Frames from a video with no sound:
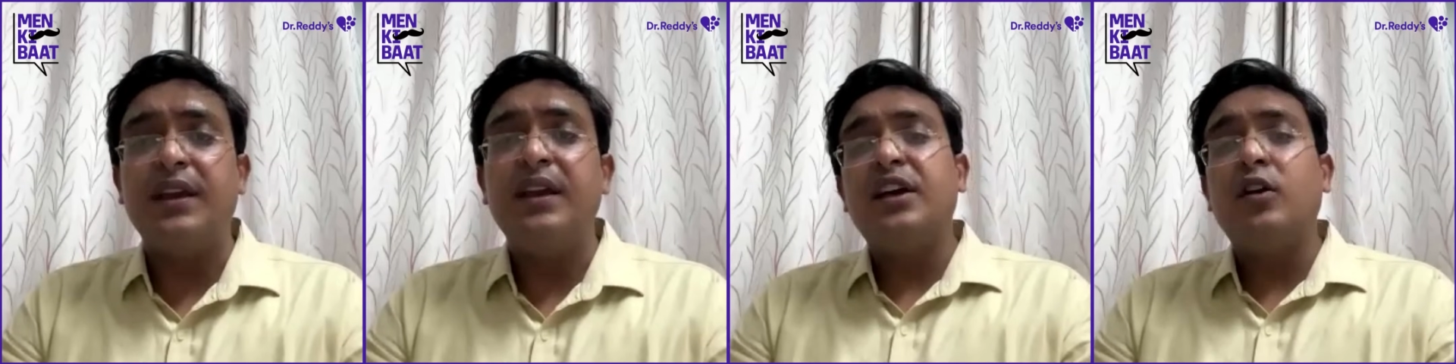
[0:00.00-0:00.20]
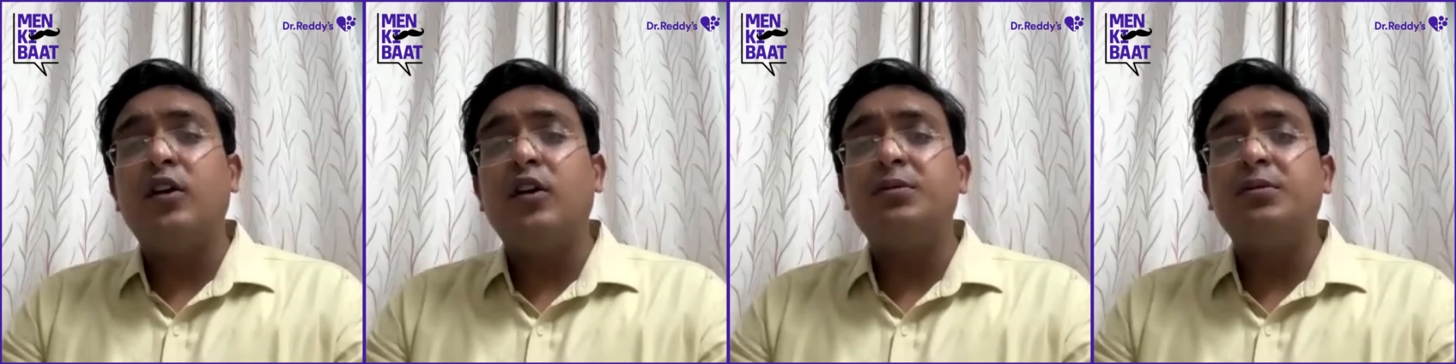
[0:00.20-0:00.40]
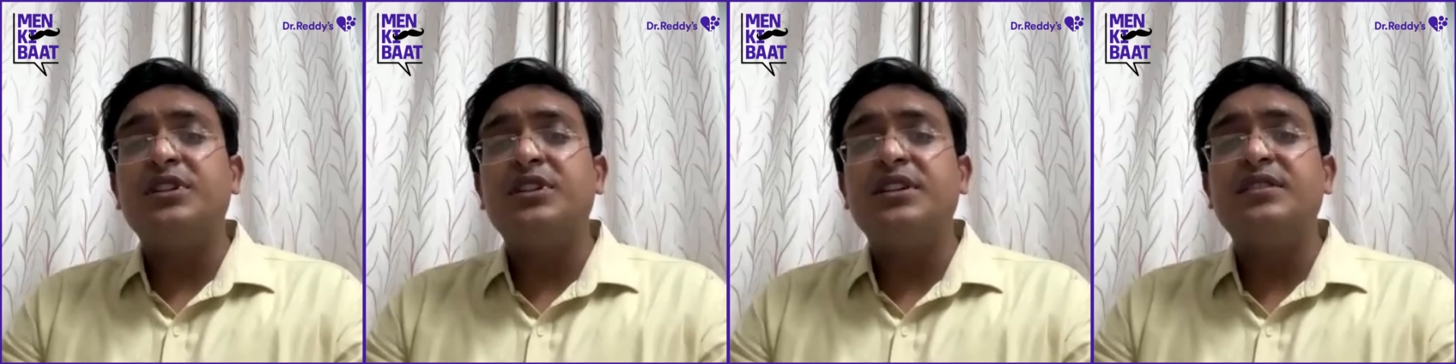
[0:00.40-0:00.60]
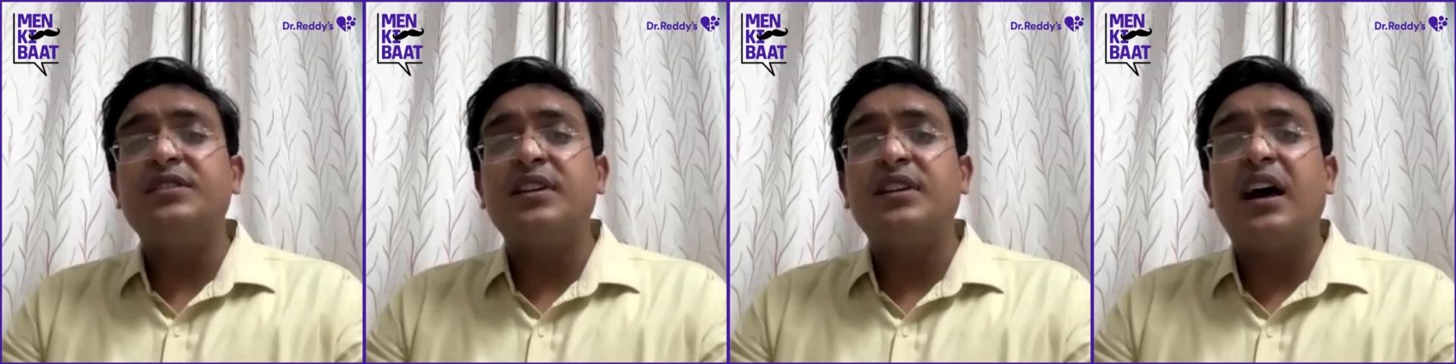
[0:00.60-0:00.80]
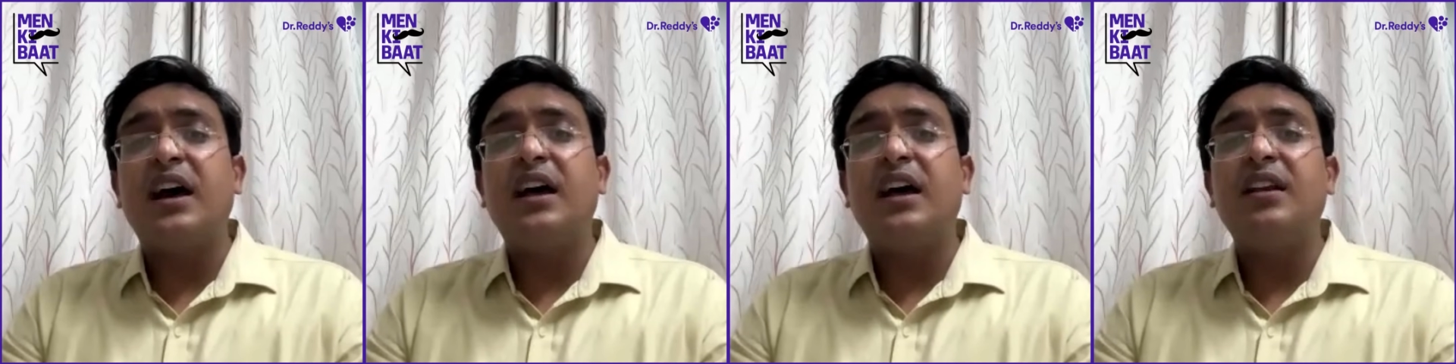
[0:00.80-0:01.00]
Other
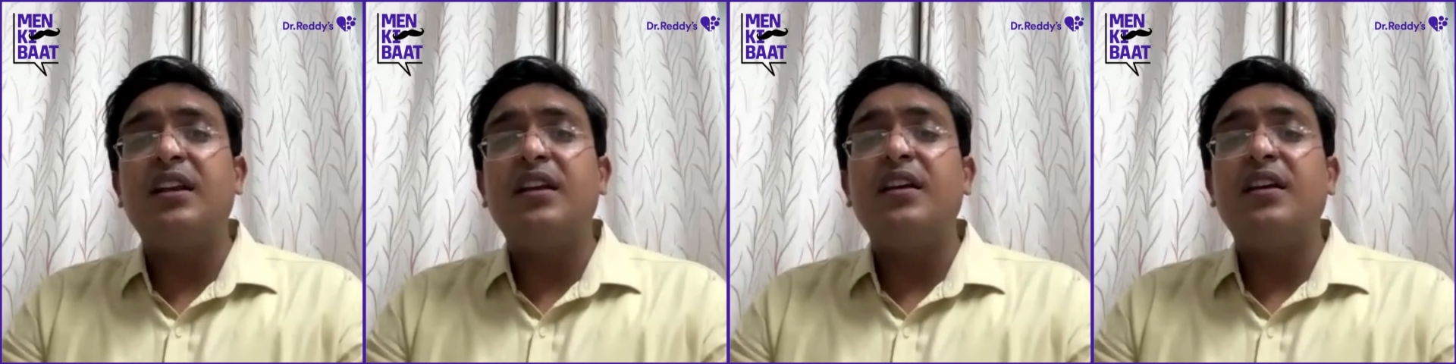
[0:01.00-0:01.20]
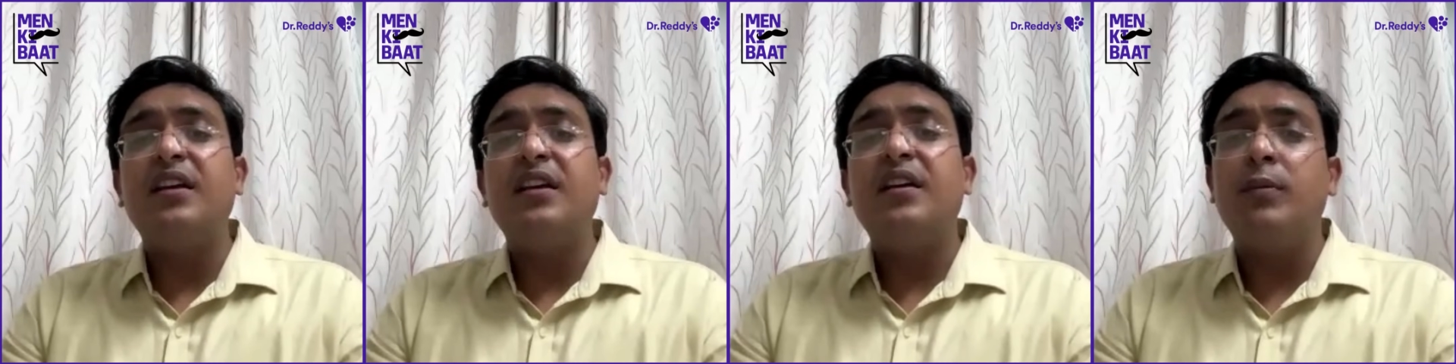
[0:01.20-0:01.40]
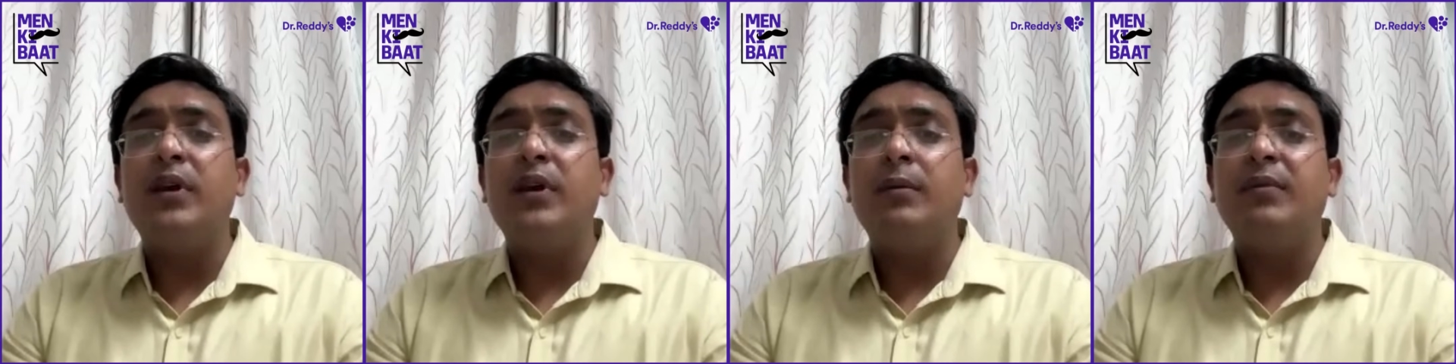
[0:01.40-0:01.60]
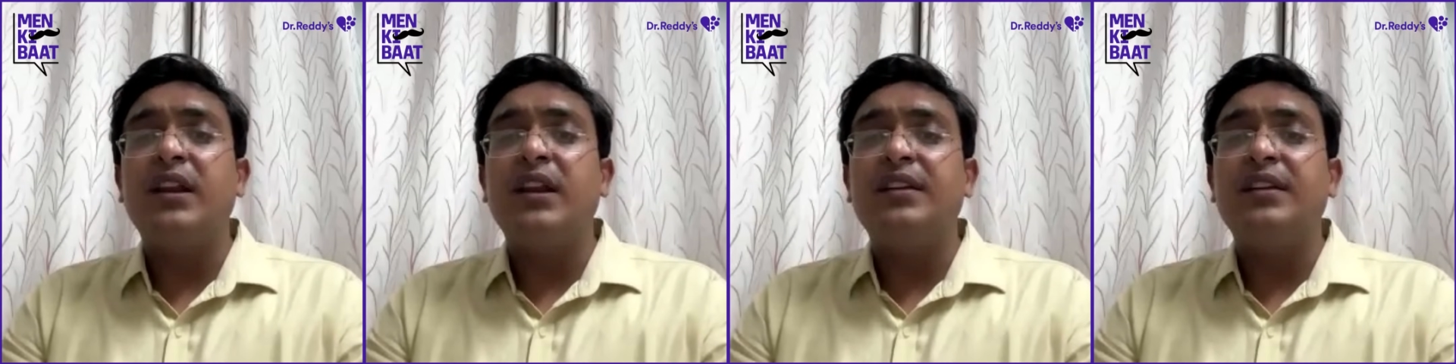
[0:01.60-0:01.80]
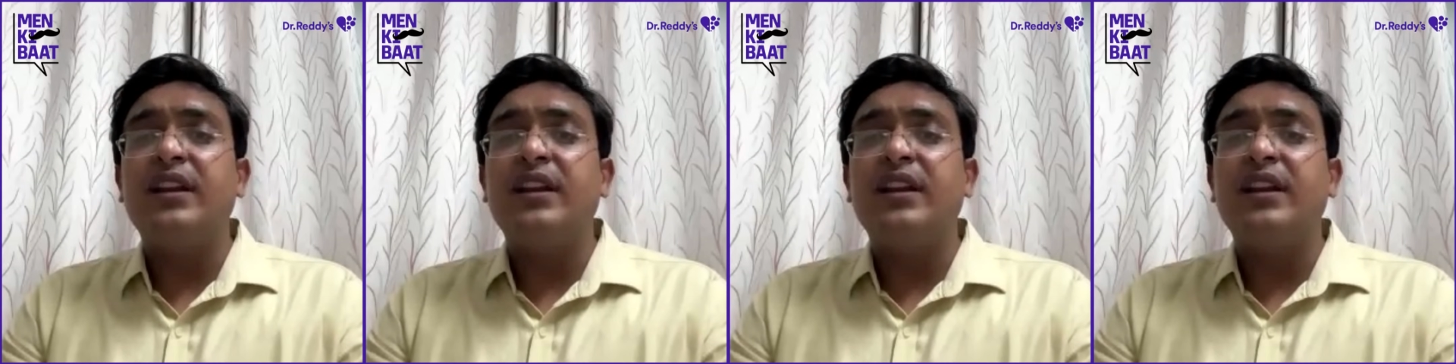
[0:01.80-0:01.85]
options are holmium